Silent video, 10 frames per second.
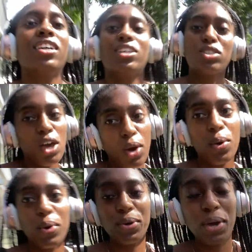So
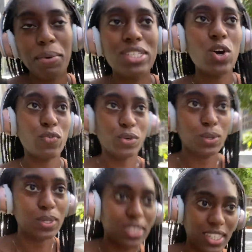I went to Whole
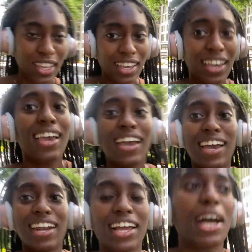Foods
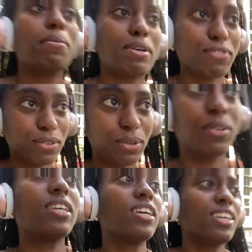and I got my food.
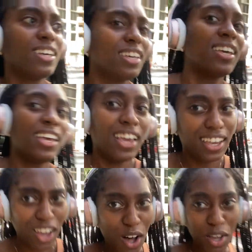
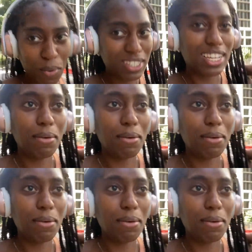Y'all, it wasn't that